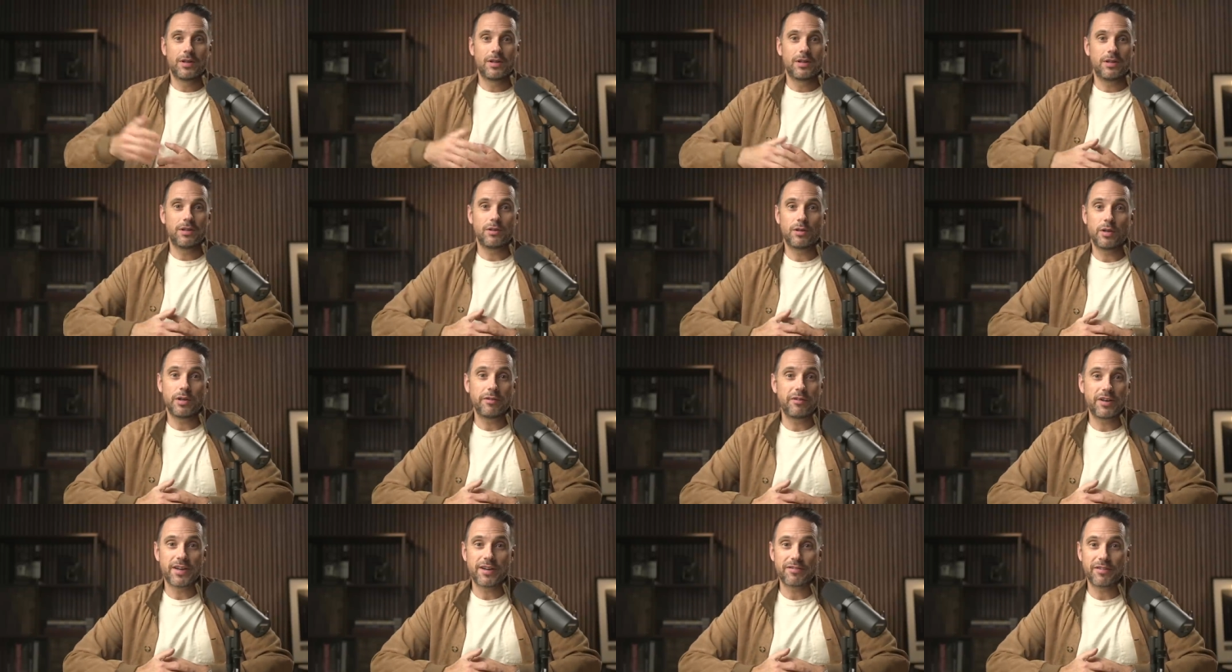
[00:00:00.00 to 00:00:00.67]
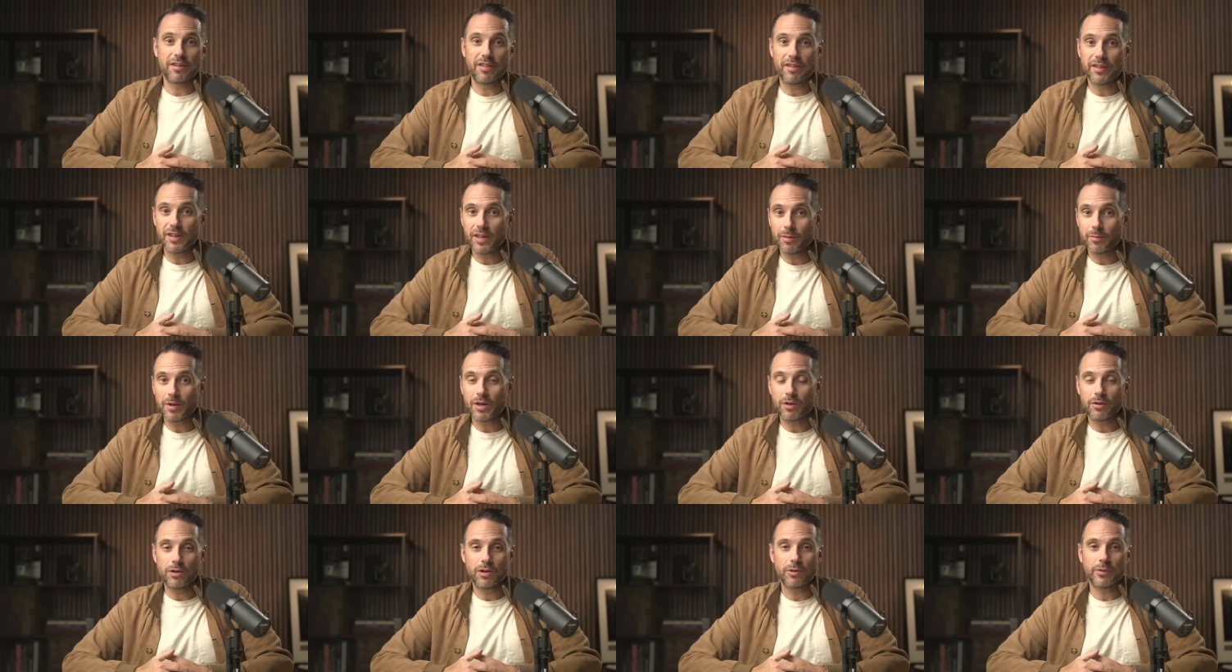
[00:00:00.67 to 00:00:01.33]
you don't even have to think
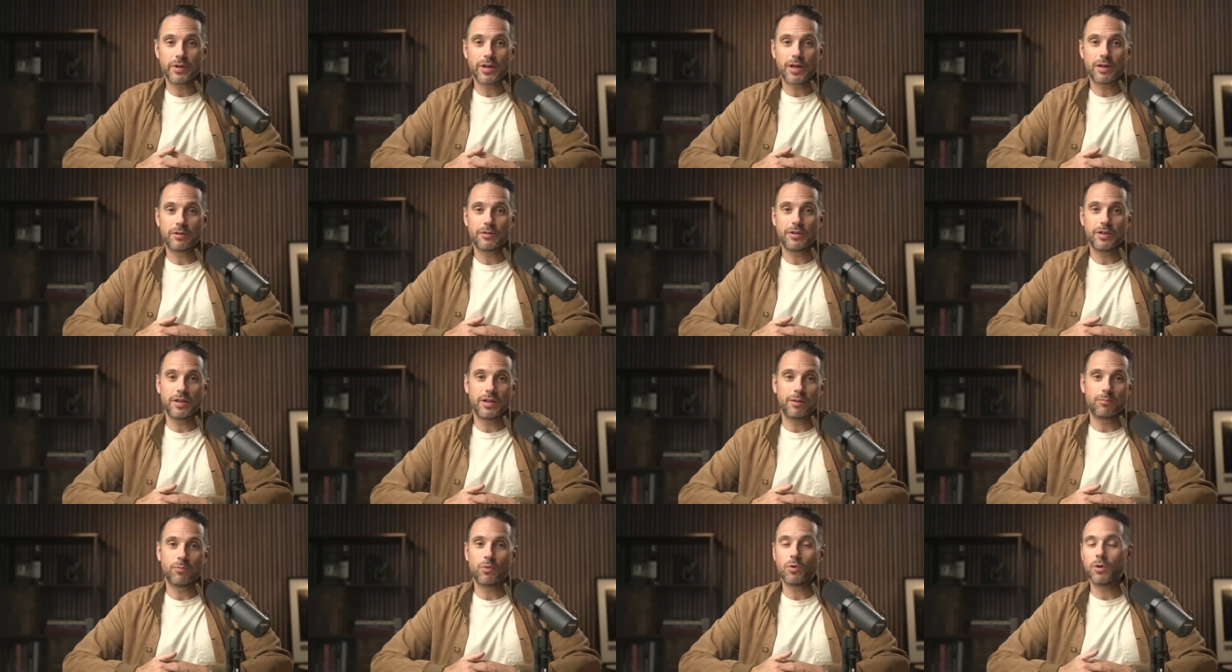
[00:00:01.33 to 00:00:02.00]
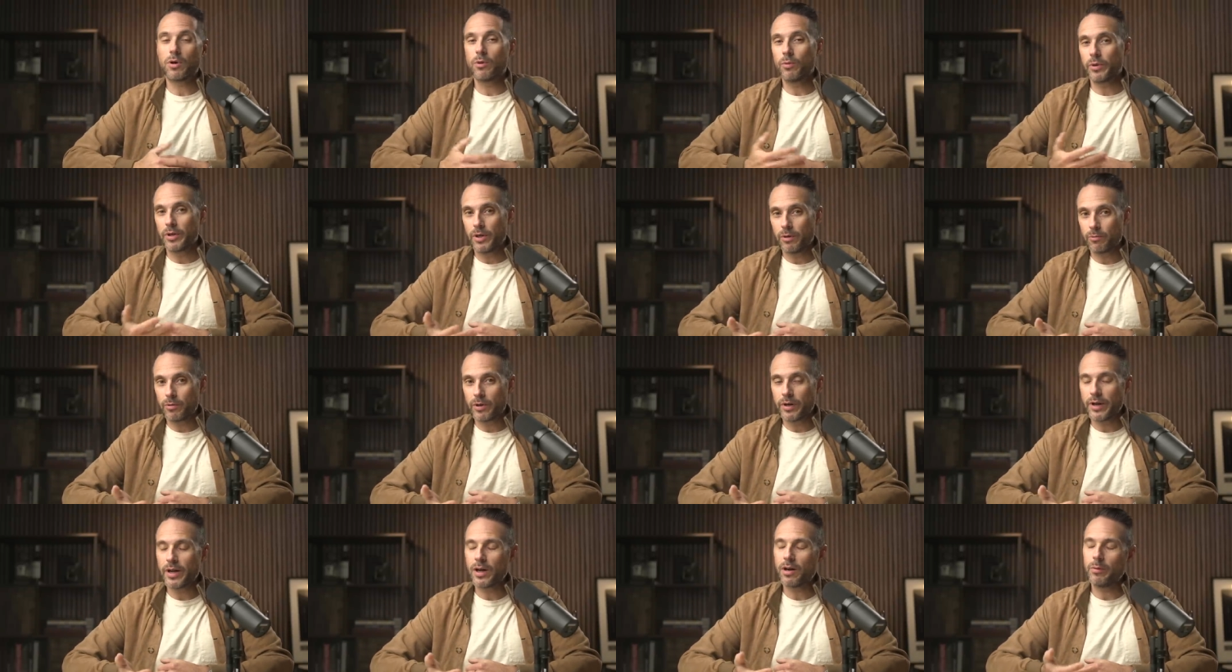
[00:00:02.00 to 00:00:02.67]
about going out to get more when you
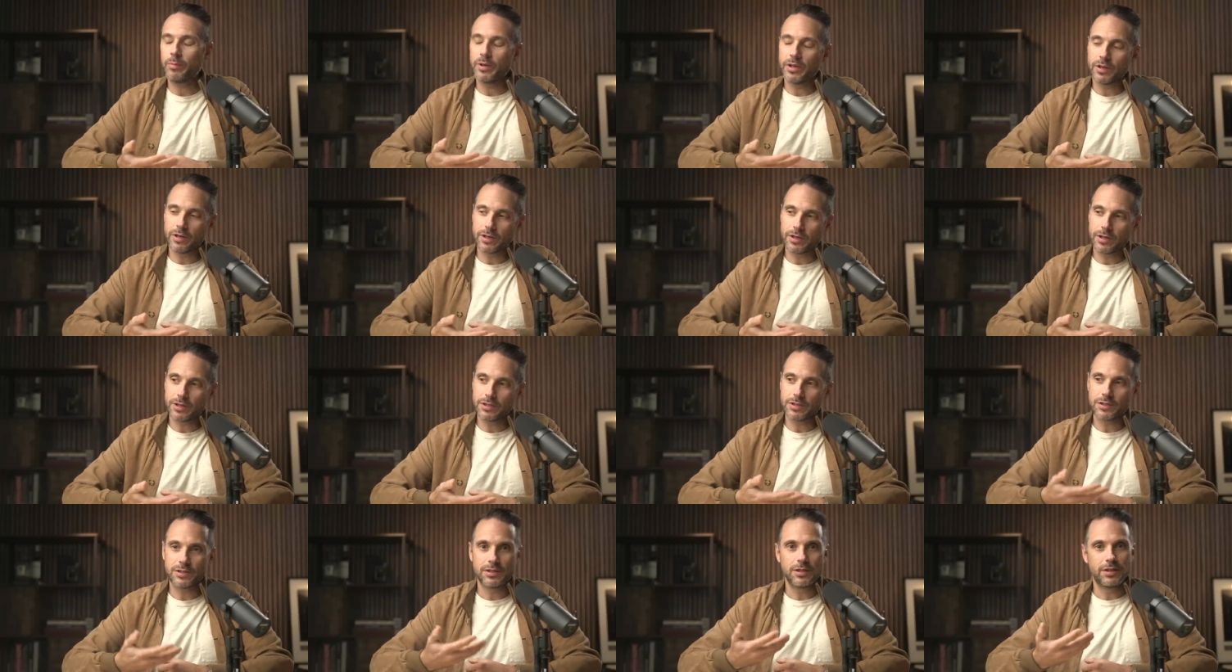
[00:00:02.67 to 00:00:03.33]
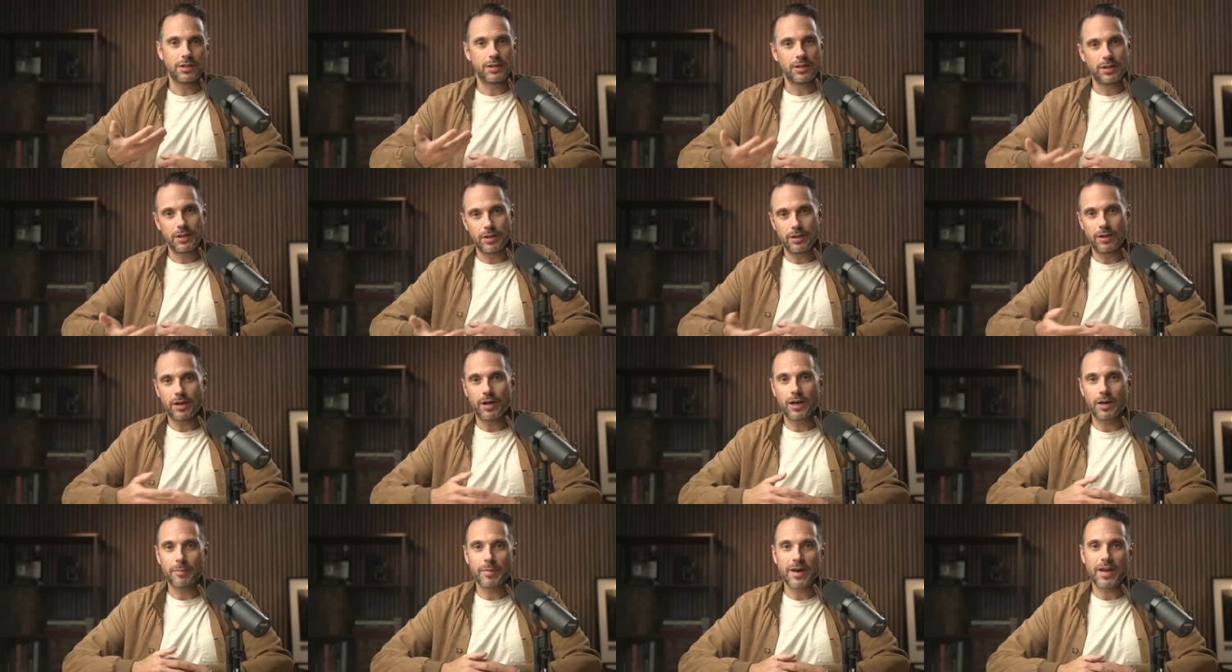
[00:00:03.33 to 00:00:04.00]
run out because it
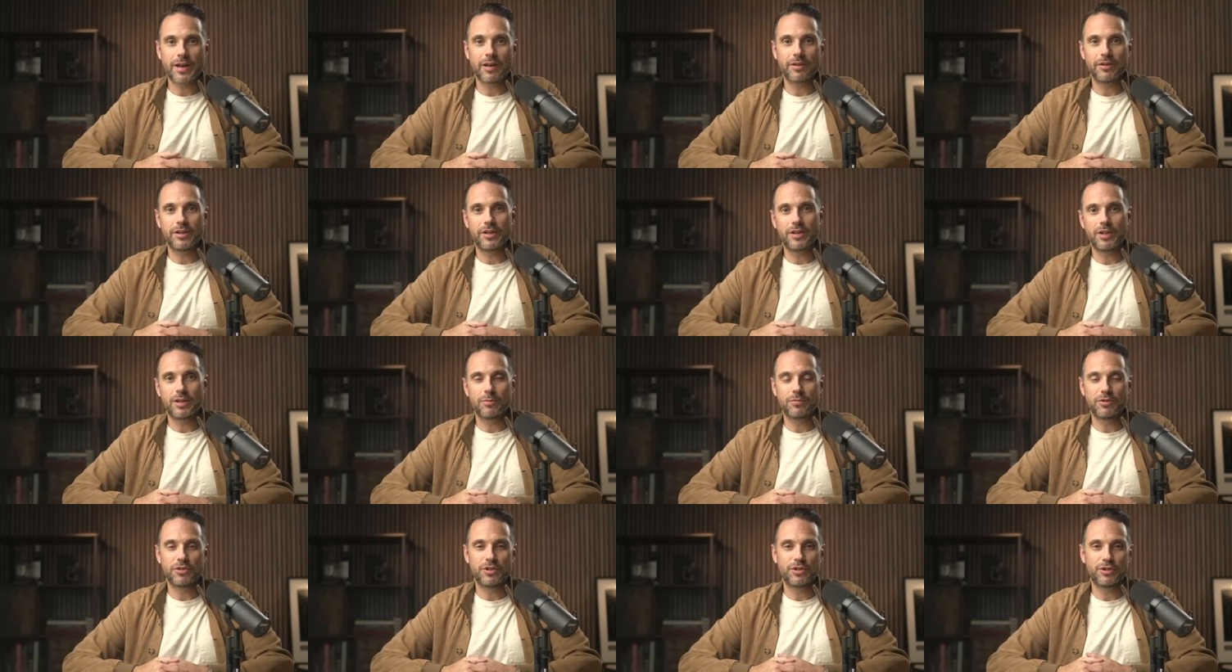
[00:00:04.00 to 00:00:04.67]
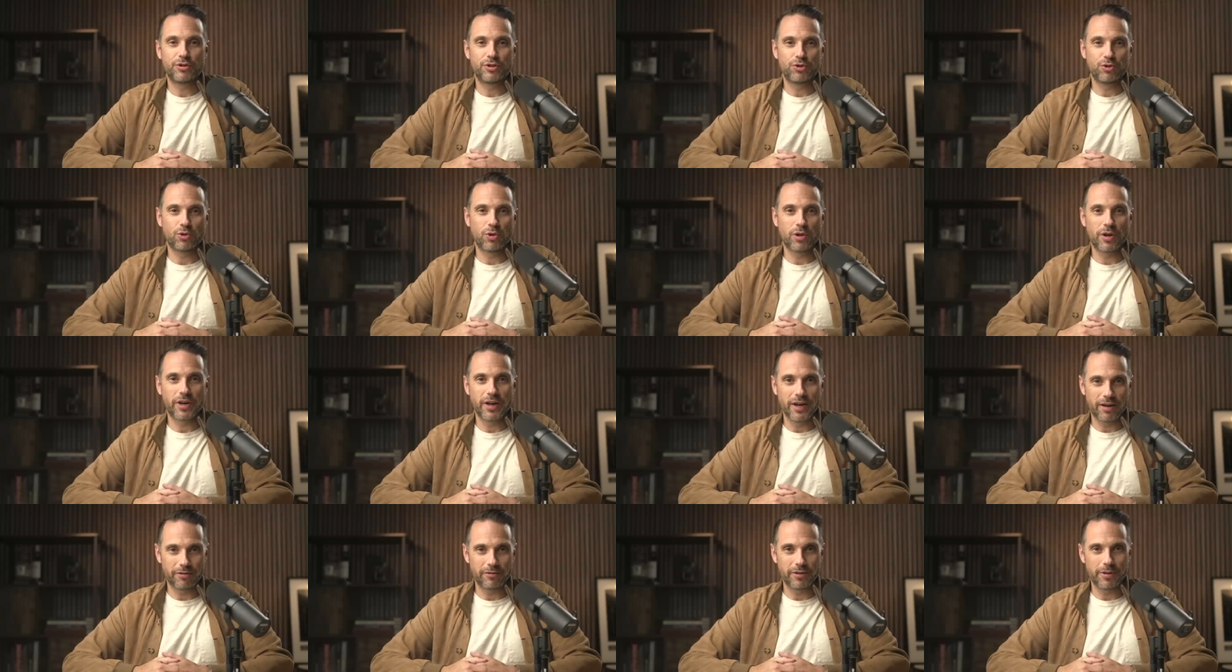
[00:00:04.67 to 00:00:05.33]
automatically comes to your
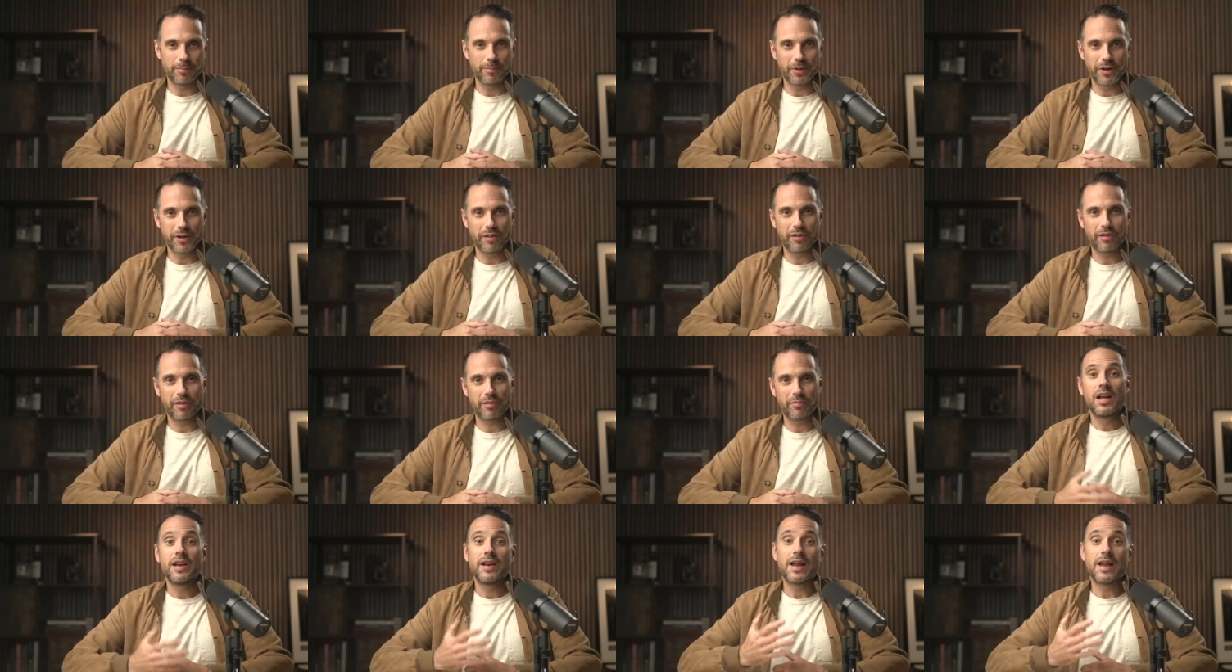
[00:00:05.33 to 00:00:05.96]
door every month.